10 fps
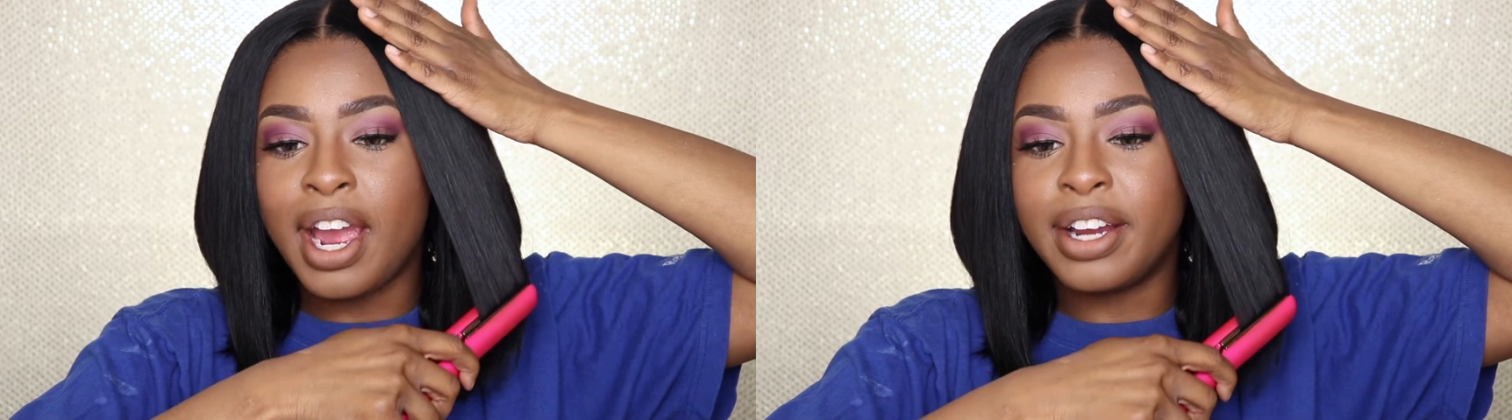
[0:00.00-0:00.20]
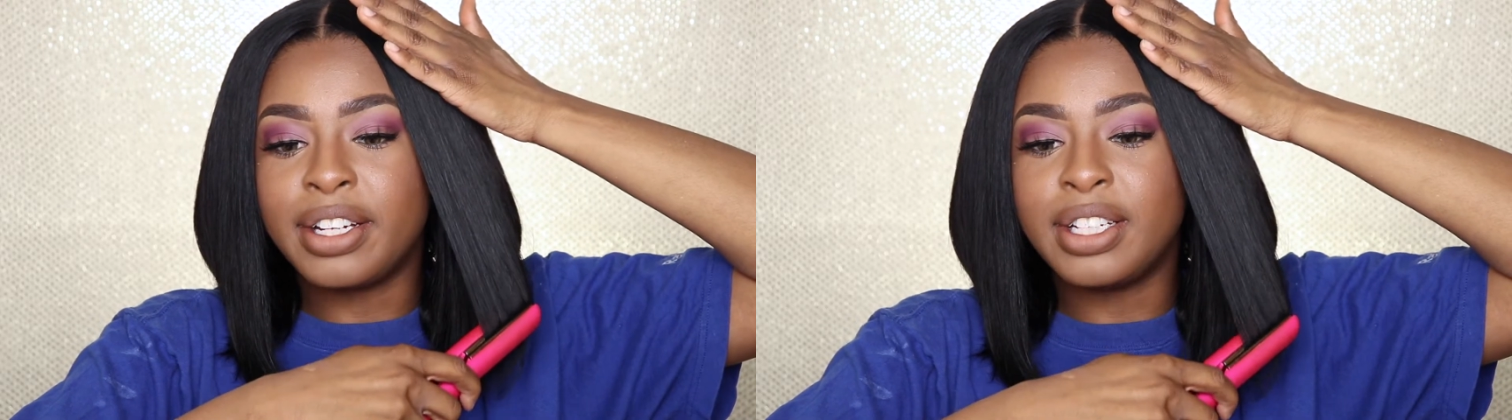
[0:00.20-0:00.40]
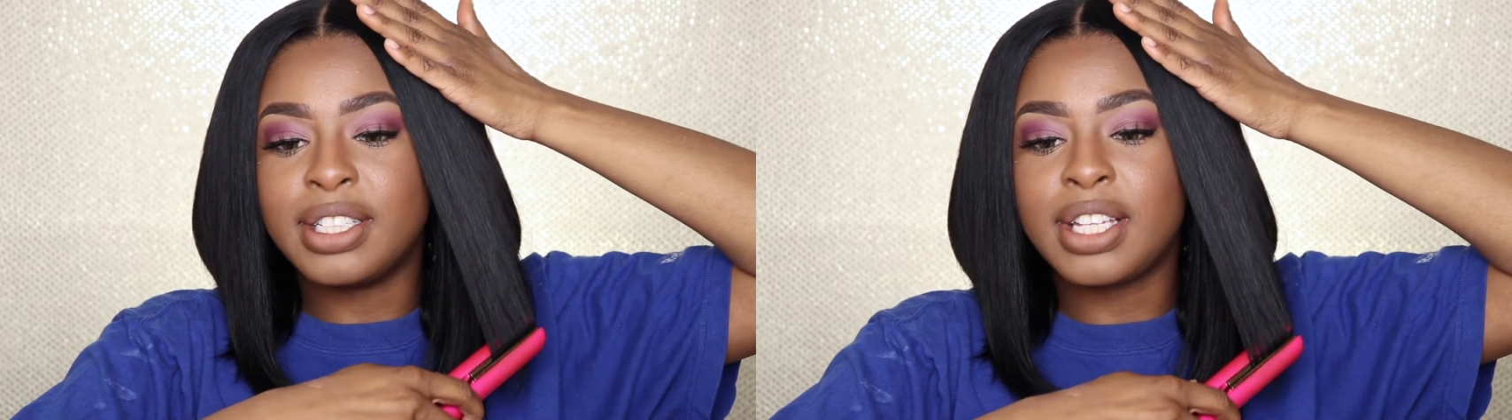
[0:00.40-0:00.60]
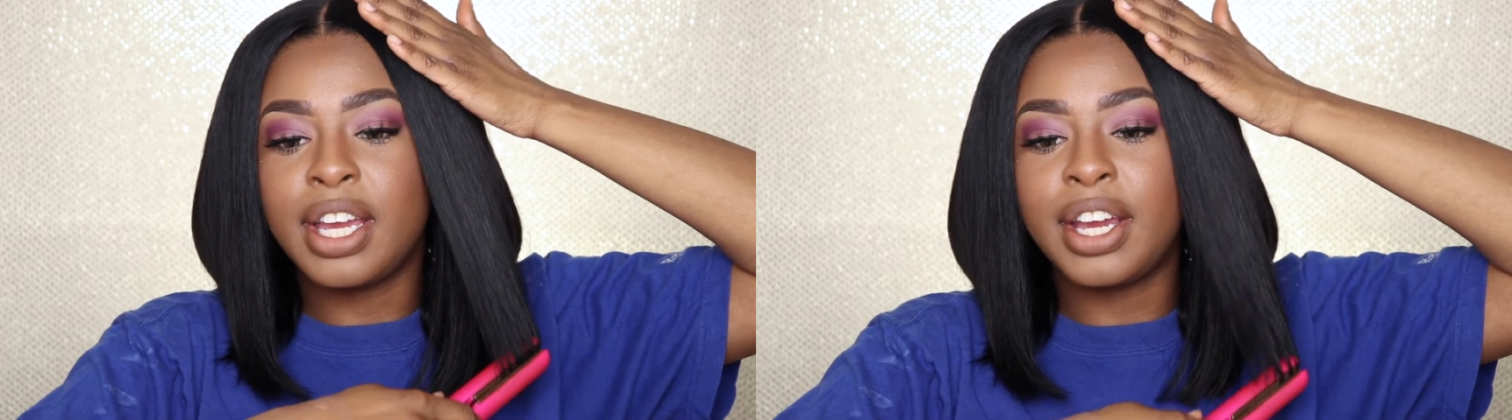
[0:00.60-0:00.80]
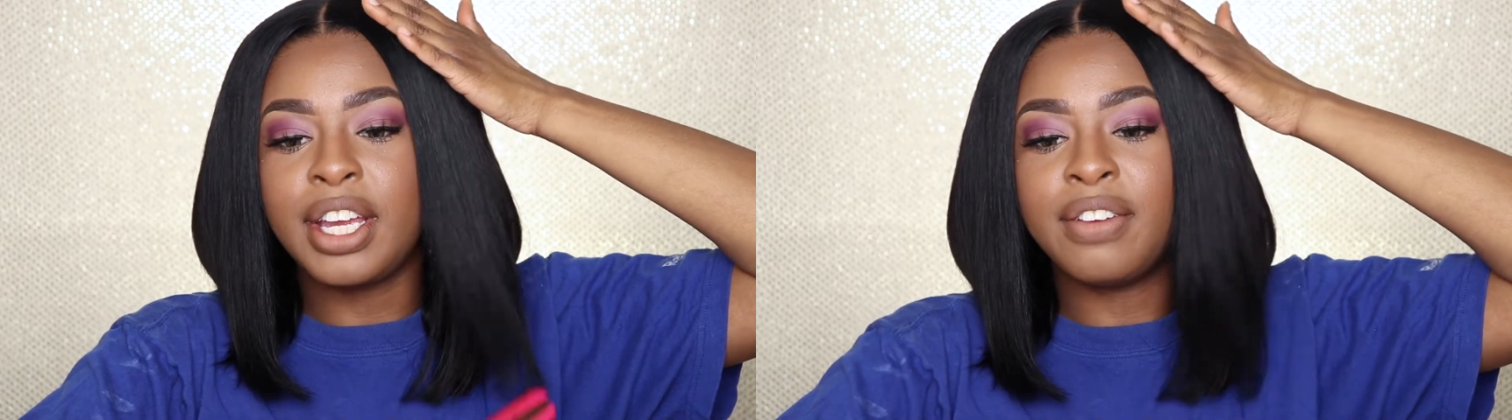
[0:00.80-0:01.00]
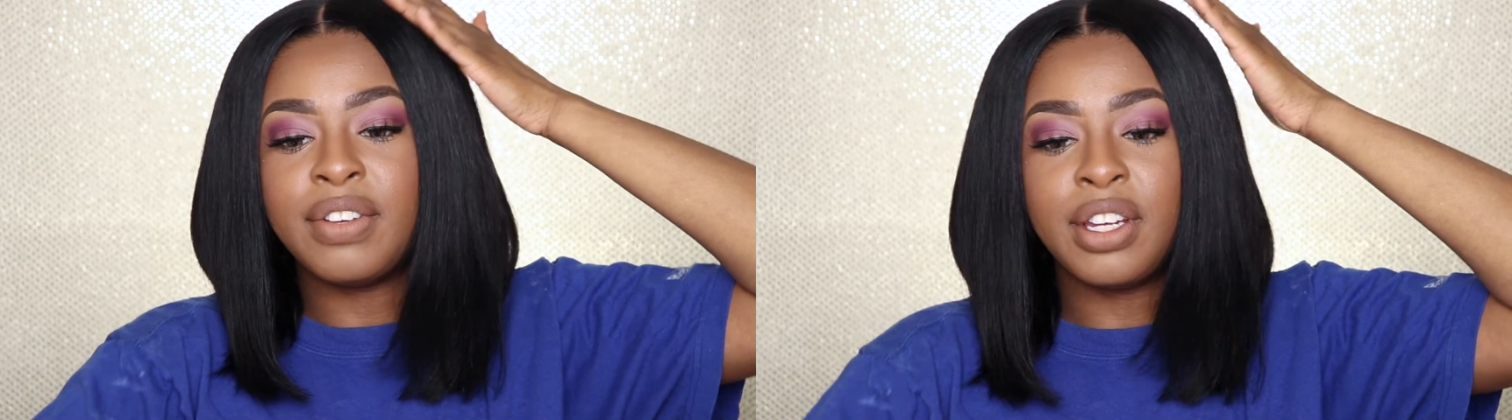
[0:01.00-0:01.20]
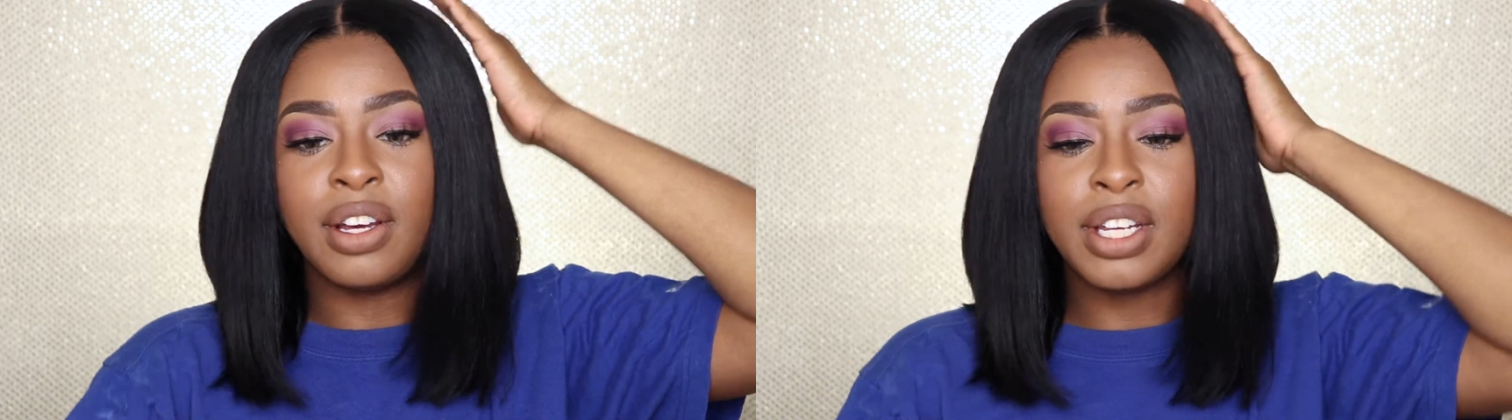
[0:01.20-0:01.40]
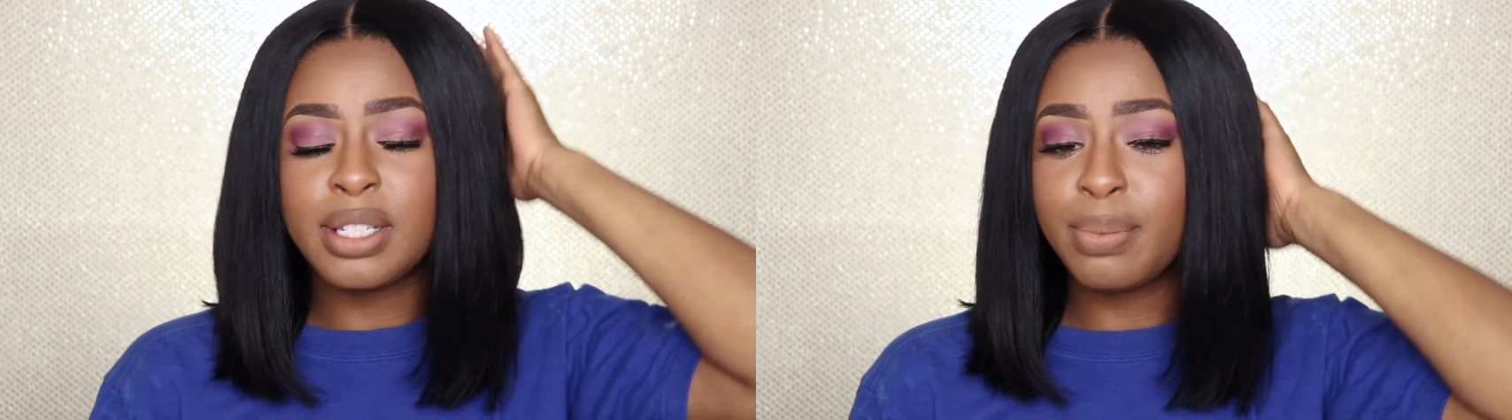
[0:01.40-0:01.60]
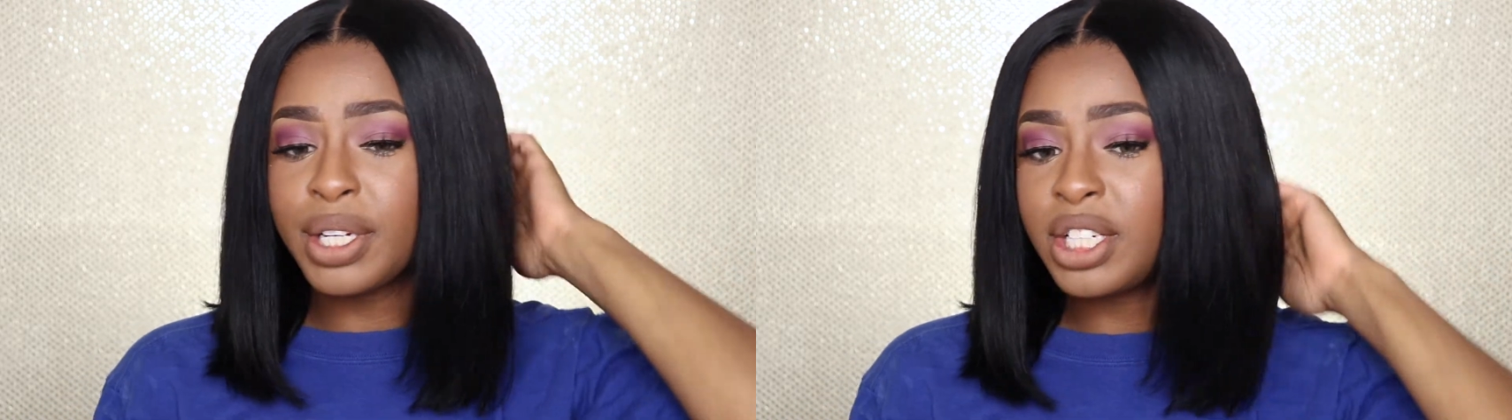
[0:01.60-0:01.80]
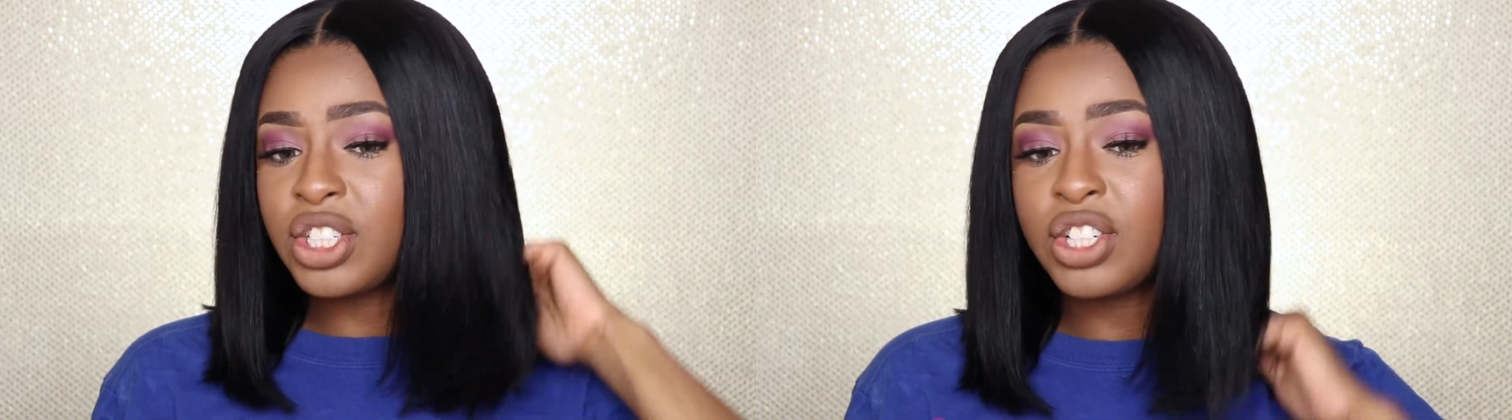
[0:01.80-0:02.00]
ironing this hair even though it's
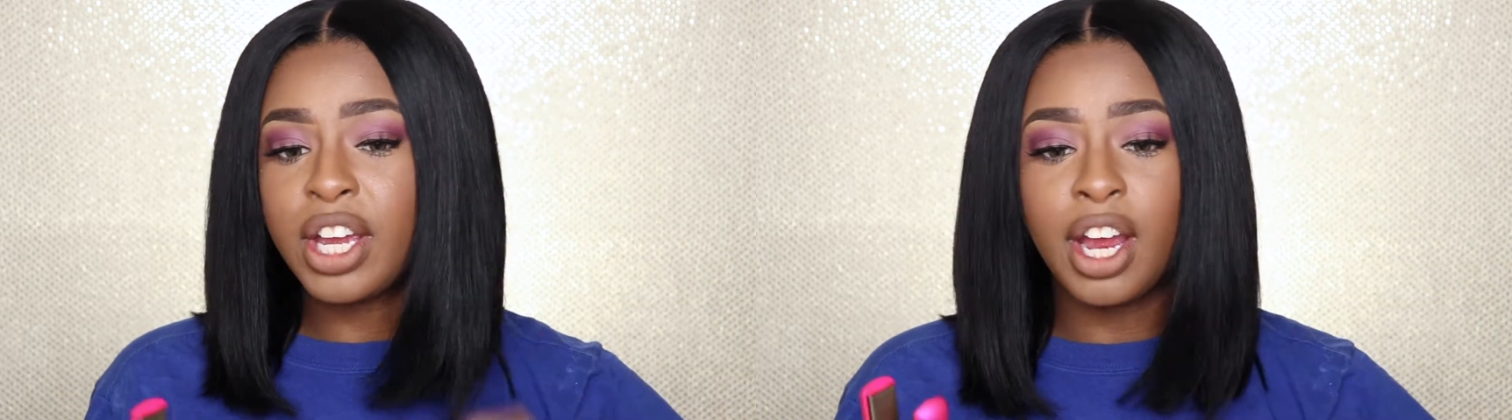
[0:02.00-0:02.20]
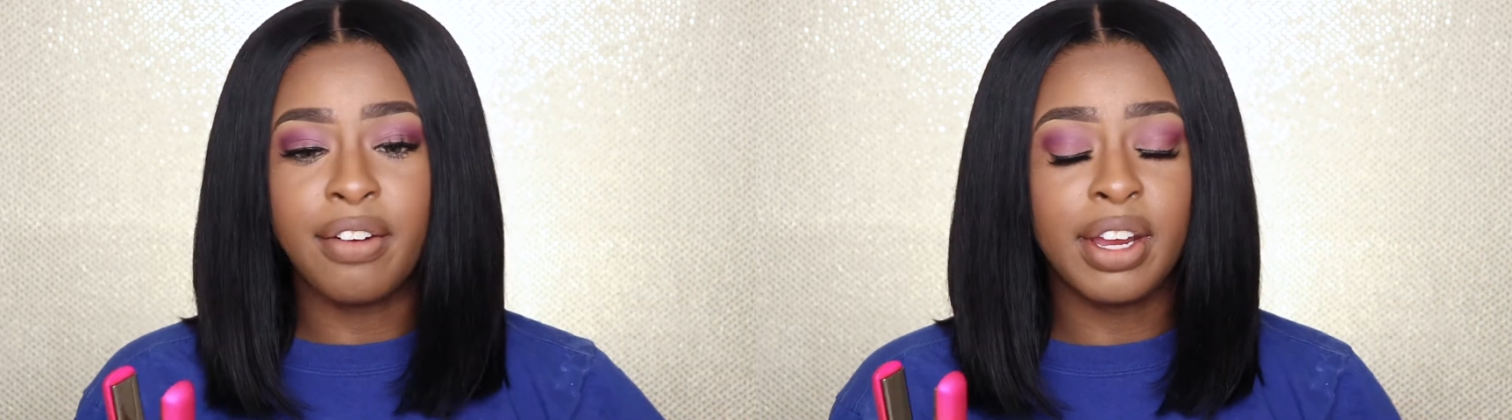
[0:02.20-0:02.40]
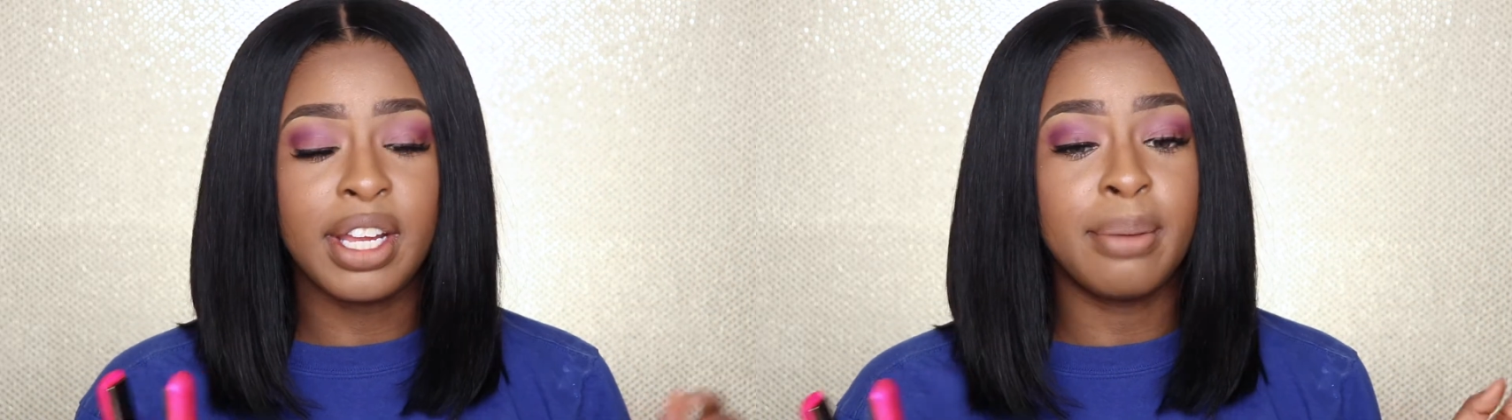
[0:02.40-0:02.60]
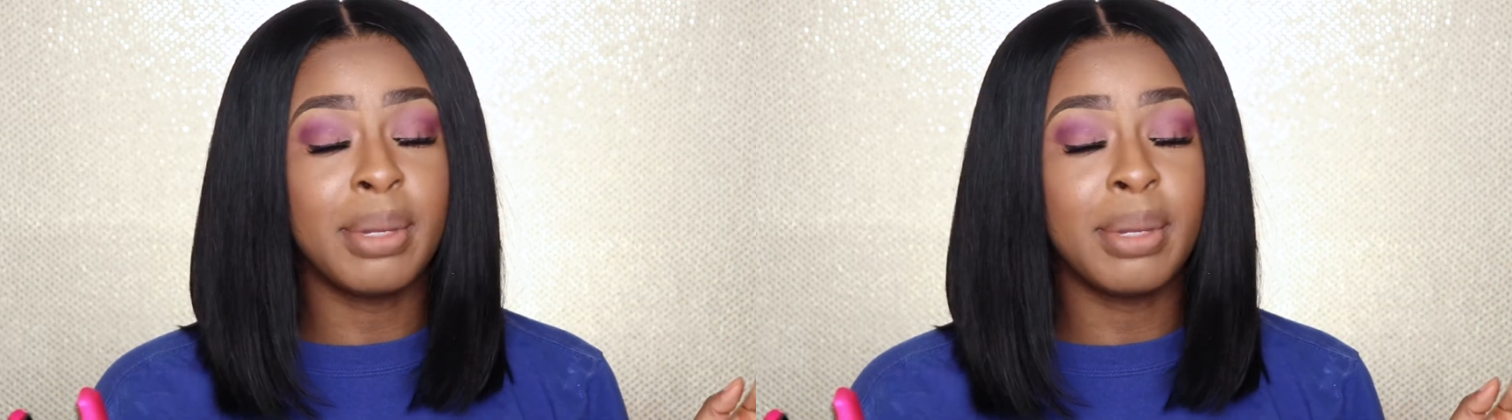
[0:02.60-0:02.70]
pretty straight already.